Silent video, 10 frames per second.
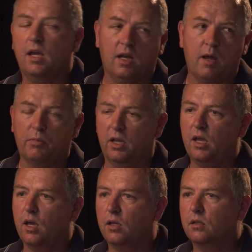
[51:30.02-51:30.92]
and that
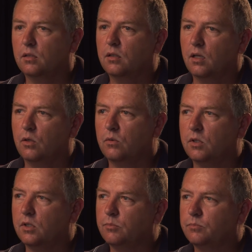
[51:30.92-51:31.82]
plant. I
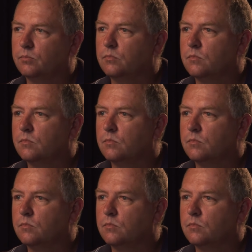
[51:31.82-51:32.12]
know